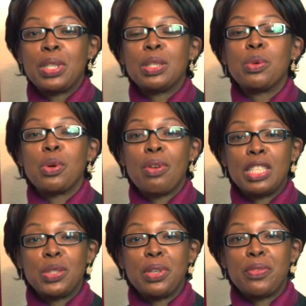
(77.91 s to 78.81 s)
He will
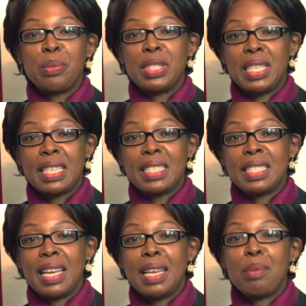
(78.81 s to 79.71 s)
graduate from the
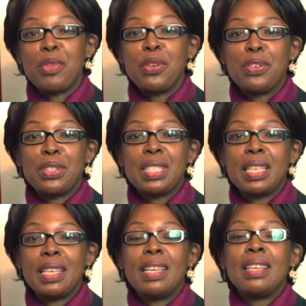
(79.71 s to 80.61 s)
Texas A&M
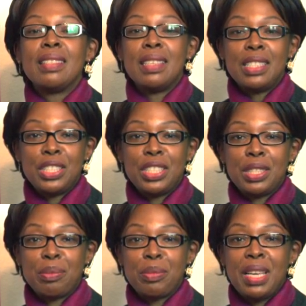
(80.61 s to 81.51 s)
University this year.